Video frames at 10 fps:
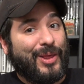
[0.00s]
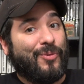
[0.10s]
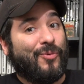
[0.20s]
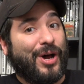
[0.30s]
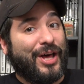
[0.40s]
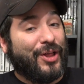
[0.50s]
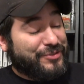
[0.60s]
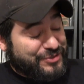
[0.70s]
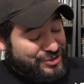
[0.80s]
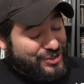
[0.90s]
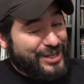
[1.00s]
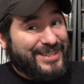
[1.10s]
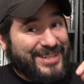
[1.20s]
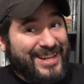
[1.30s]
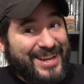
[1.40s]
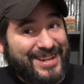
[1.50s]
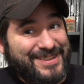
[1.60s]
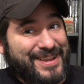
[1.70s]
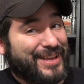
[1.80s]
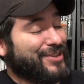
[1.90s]
Well, she did it.
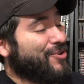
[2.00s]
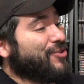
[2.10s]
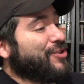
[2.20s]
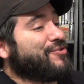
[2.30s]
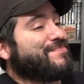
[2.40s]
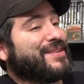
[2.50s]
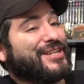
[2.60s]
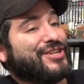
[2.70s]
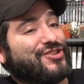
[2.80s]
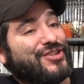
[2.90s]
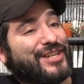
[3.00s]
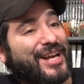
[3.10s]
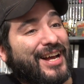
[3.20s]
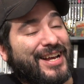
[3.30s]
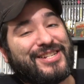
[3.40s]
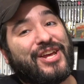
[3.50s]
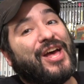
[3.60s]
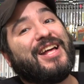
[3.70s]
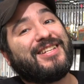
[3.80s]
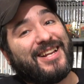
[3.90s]
Your little petition, guys,
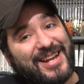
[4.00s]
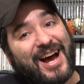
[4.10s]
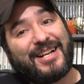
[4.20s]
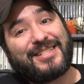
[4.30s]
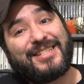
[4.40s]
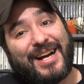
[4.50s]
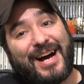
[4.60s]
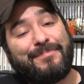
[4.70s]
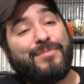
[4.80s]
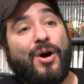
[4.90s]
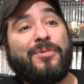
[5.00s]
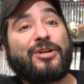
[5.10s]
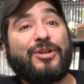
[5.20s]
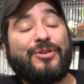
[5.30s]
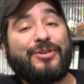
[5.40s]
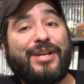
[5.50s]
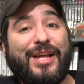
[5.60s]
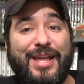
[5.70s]
did not stop Momokun